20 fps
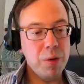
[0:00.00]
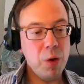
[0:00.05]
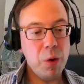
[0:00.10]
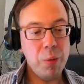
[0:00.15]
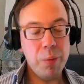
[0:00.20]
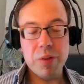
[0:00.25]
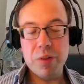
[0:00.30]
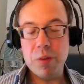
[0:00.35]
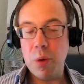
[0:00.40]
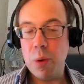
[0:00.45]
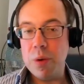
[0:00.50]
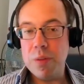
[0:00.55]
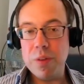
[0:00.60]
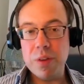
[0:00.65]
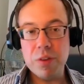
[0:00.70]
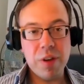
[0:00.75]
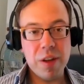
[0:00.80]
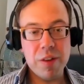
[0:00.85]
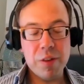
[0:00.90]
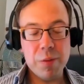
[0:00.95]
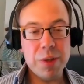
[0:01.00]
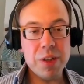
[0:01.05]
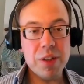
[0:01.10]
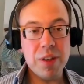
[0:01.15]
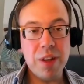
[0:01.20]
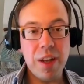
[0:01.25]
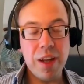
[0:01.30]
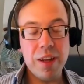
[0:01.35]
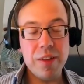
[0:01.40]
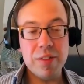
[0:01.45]
almost all of the
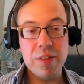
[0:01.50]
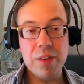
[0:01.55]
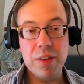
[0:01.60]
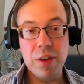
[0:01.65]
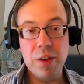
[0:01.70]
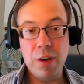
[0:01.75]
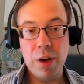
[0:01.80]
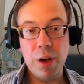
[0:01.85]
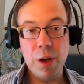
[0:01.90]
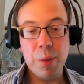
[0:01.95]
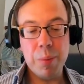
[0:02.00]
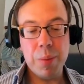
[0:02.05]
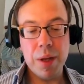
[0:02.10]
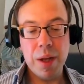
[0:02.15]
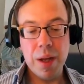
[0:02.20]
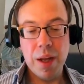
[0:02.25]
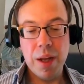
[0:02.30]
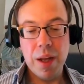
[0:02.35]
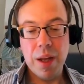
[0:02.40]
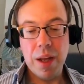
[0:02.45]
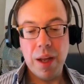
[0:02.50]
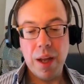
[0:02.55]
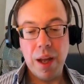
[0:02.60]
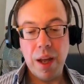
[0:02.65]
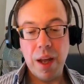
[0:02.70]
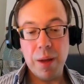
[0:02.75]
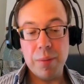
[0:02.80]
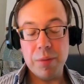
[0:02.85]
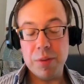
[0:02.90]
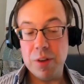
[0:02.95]
transmission lines in Europe.
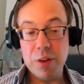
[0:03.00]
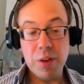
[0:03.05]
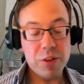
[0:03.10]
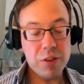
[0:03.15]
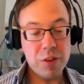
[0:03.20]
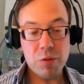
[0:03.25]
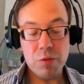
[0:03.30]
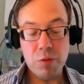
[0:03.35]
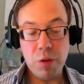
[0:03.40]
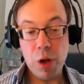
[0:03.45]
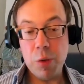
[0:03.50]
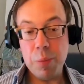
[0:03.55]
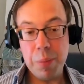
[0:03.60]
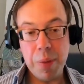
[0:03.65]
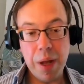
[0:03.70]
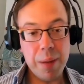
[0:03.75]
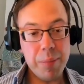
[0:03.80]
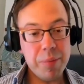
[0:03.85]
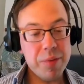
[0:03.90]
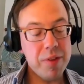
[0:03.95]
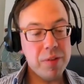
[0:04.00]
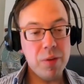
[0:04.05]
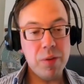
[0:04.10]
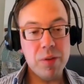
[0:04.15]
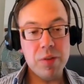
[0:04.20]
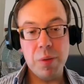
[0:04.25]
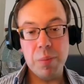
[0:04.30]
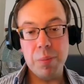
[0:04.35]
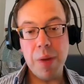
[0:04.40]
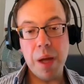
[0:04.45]
So not just road maps, it's
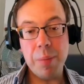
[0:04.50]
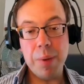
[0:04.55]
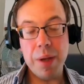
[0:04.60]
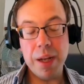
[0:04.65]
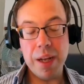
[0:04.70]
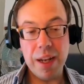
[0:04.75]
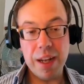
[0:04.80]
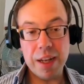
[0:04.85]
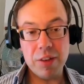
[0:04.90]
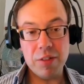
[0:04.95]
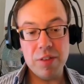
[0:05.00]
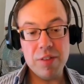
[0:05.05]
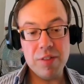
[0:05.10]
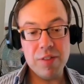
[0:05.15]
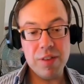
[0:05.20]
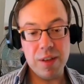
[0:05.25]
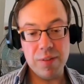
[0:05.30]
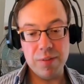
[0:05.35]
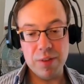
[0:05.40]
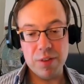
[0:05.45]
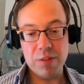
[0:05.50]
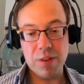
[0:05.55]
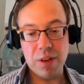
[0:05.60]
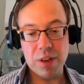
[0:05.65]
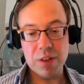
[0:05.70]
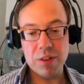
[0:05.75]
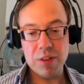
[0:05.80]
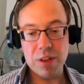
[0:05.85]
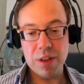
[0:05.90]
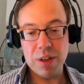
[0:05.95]
also mapping electricity
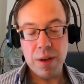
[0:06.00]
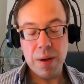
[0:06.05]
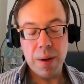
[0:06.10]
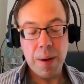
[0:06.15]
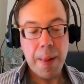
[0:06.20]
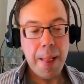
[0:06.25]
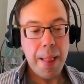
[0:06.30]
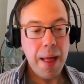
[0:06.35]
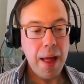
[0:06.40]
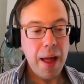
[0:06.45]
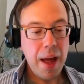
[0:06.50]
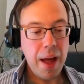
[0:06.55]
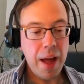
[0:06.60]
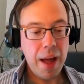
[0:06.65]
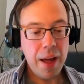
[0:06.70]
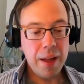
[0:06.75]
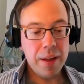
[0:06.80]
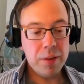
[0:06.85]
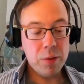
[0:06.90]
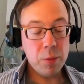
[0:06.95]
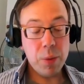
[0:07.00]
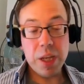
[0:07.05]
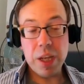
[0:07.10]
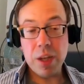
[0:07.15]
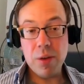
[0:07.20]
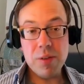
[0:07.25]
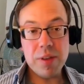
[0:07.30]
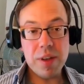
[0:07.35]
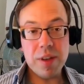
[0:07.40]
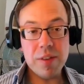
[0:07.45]
infrastructure. And we
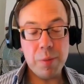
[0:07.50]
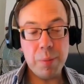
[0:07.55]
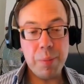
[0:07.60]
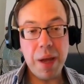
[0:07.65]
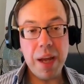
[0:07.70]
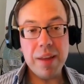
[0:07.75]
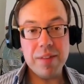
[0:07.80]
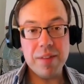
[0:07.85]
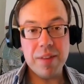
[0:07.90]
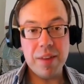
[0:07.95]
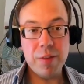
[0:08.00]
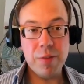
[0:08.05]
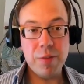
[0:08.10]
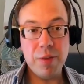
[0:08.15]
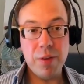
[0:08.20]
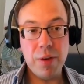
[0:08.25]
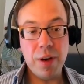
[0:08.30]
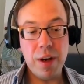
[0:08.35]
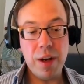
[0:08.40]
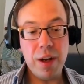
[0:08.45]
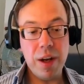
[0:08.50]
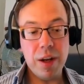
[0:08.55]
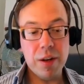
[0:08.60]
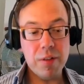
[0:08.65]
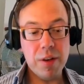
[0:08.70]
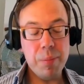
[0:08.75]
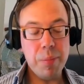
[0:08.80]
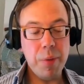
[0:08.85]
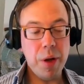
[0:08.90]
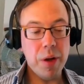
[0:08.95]
use it as a basis for our
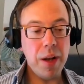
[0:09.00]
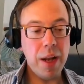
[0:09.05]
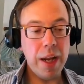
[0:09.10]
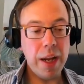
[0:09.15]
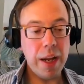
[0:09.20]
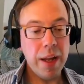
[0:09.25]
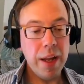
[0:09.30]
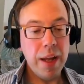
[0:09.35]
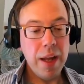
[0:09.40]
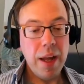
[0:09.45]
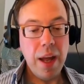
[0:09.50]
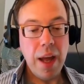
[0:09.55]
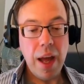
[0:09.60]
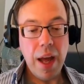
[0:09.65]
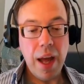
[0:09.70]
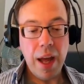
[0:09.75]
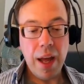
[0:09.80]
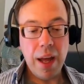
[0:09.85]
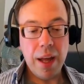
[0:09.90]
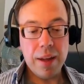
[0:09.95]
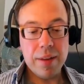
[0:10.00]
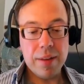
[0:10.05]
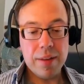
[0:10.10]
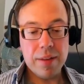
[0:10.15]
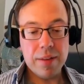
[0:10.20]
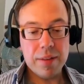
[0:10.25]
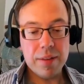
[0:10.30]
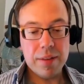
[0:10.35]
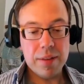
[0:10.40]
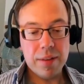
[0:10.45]
grid modeling.
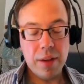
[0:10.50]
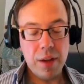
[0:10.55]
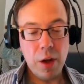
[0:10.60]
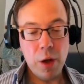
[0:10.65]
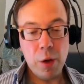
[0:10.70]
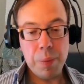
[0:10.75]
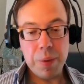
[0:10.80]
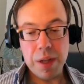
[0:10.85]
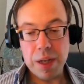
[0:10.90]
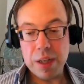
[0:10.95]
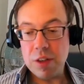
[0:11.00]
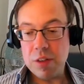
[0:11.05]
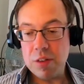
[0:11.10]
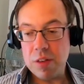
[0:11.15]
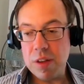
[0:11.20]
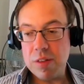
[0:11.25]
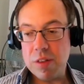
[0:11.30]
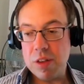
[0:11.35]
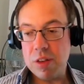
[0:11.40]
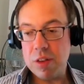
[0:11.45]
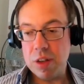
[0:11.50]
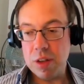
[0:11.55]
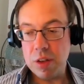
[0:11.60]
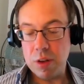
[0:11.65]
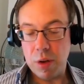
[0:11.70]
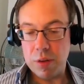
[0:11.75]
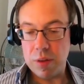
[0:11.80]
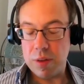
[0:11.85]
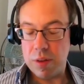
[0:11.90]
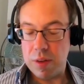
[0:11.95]
And Open Energy Transition
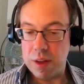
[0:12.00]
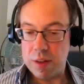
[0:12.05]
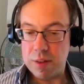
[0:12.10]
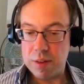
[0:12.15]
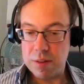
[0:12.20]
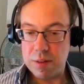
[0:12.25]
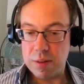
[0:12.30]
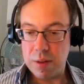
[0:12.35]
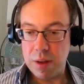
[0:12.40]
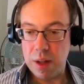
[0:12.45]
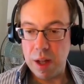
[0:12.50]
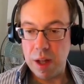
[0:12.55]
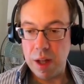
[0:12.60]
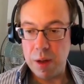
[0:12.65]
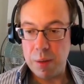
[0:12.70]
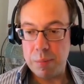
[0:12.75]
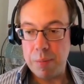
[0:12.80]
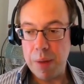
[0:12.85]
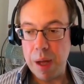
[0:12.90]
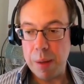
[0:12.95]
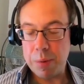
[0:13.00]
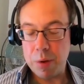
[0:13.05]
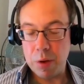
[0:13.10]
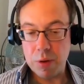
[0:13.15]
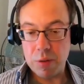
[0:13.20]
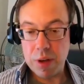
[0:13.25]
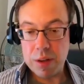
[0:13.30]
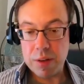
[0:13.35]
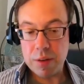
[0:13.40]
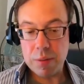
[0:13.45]
got this
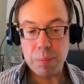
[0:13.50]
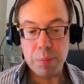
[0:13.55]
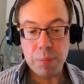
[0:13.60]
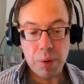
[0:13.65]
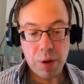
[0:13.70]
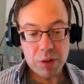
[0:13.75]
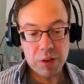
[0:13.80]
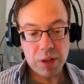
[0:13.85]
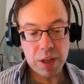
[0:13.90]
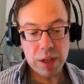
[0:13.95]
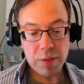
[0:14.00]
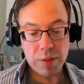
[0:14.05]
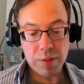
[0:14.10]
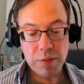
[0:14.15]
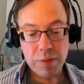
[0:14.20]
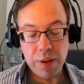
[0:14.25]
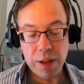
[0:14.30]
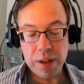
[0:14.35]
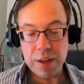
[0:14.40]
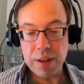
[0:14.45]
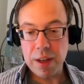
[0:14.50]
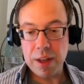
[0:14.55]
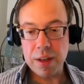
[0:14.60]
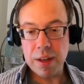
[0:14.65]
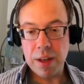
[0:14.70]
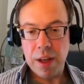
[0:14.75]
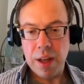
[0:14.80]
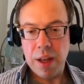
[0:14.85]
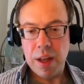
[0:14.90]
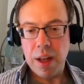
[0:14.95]
MapYourGrid project
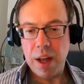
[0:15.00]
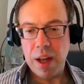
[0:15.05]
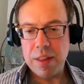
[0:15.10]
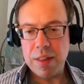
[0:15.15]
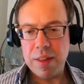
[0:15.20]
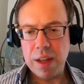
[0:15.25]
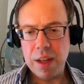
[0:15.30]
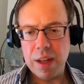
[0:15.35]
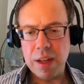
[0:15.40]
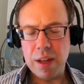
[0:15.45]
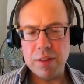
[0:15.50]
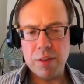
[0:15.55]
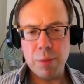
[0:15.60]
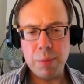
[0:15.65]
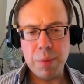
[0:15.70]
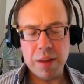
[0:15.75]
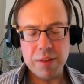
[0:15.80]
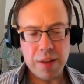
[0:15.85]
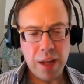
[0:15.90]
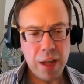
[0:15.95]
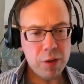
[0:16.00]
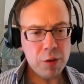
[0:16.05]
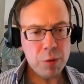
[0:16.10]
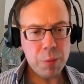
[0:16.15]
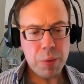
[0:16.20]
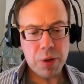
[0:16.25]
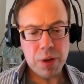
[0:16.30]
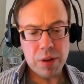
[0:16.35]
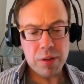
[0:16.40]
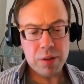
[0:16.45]
funded. I think Tobias
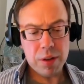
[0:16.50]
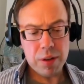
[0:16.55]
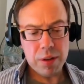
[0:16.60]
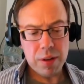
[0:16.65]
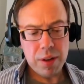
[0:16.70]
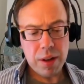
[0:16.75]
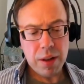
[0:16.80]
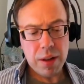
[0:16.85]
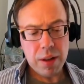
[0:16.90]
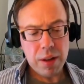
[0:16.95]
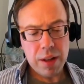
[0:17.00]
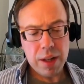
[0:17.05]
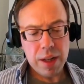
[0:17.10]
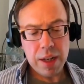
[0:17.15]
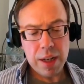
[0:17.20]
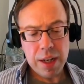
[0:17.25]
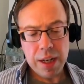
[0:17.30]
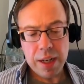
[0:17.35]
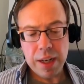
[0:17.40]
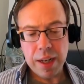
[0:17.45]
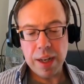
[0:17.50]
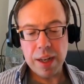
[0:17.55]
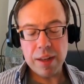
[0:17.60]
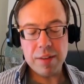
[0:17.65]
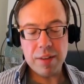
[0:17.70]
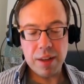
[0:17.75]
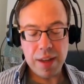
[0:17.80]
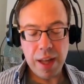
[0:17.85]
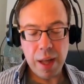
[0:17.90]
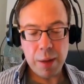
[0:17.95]
Augsburg is leading
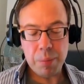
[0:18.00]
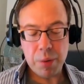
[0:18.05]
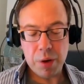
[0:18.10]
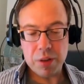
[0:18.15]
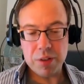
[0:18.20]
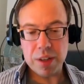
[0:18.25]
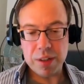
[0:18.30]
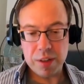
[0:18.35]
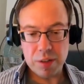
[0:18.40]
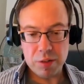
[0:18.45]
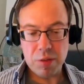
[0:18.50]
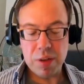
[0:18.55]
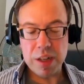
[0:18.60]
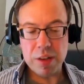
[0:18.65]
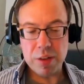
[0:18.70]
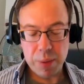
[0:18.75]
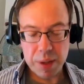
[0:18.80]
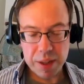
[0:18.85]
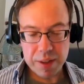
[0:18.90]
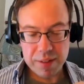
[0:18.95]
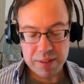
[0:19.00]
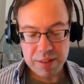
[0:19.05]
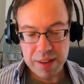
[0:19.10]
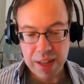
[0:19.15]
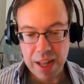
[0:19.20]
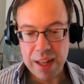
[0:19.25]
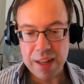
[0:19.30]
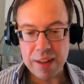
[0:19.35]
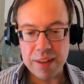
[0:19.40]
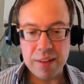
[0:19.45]
it. And that project is really to
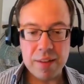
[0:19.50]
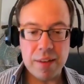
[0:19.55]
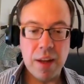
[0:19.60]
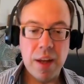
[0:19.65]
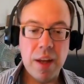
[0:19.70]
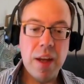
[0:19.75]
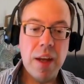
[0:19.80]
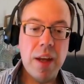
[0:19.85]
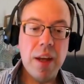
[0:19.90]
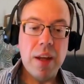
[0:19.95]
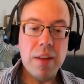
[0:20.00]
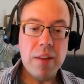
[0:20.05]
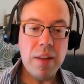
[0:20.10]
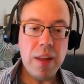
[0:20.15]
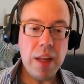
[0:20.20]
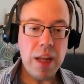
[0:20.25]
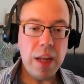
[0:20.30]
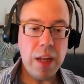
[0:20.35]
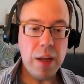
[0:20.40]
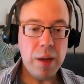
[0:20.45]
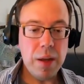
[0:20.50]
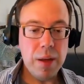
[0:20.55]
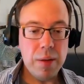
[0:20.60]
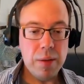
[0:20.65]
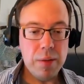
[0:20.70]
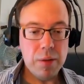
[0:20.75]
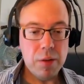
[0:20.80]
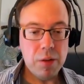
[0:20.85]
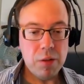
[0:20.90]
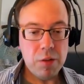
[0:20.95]
extend the
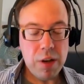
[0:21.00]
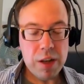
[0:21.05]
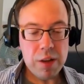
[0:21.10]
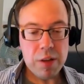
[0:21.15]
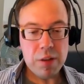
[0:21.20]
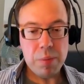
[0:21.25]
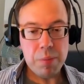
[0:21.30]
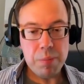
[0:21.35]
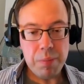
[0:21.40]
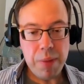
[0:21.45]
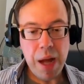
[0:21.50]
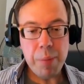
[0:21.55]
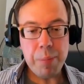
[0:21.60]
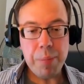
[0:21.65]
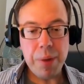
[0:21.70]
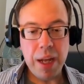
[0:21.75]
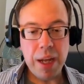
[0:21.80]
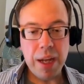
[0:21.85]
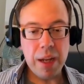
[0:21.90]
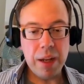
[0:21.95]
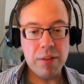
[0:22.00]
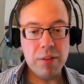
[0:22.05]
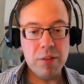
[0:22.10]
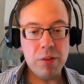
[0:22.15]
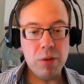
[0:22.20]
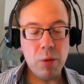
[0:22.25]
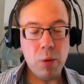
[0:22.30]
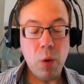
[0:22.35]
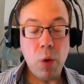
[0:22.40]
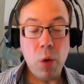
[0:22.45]
grid mapping
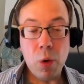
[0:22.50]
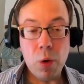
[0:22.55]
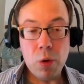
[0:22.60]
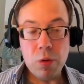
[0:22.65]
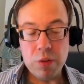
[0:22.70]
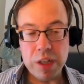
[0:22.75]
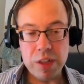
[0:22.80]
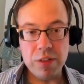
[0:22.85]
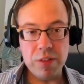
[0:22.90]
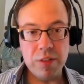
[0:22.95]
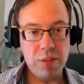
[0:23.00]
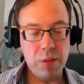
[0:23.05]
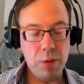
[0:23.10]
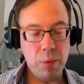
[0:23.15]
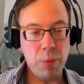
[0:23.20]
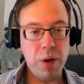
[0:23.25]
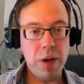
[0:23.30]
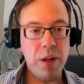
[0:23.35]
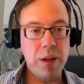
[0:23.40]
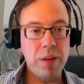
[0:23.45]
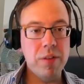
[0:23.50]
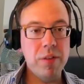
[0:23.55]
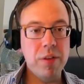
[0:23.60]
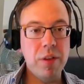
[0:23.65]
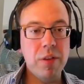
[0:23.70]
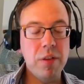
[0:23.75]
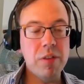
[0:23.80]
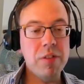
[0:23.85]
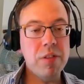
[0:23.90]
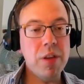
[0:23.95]
to all regions of the world. So
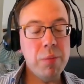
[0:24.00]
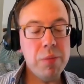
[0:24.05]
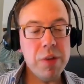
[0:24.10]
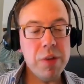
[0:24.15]
there are some